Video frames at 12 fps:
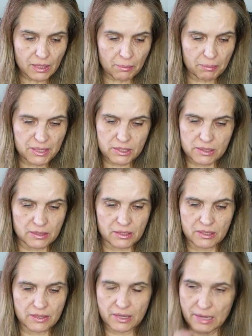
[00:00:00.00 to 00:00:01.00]
But
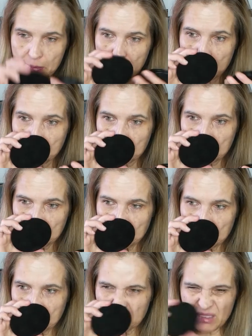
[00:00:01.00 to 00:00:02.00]
the lemon
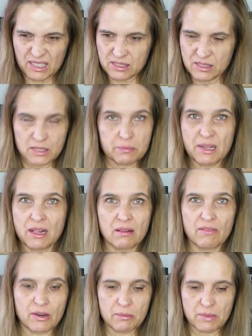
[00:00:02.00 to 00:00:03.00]
doesn't smell
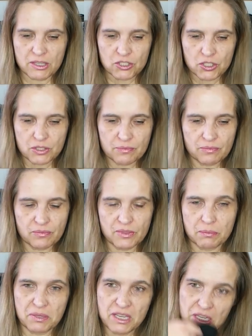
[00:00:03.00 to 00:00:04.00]
very much, the
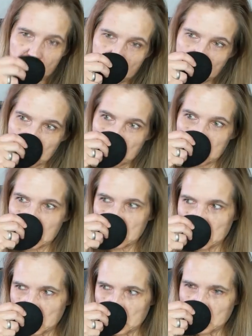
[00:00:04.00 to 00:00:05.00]
peach
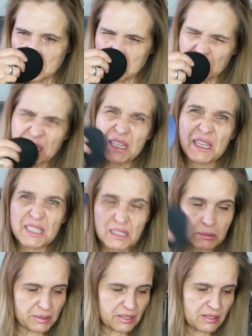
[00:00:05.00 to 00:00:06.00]
a little
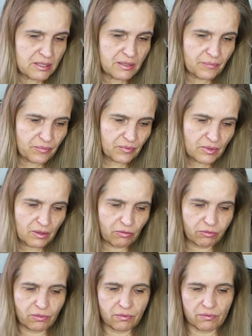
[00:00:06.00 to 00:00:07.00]
bit,
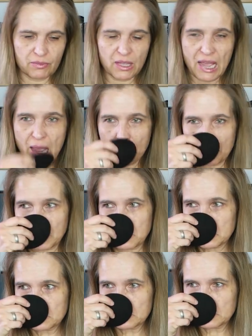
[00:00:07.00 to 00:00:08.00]
the apple
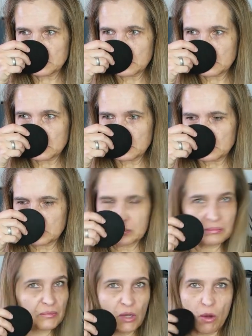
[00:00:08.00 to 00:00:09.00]

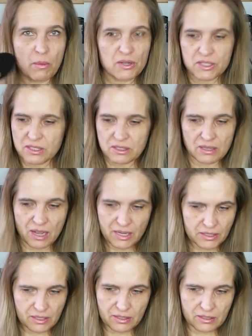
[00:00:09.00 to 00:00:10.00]
almost
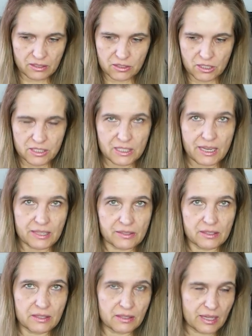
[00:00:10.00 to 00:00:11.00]
not, just like
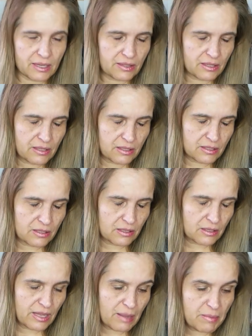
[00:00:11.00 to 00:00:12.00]
the
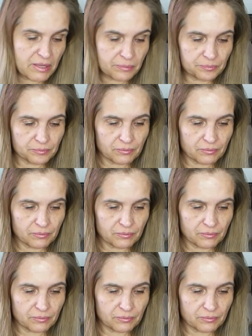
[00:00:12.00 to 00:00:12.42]
lemon.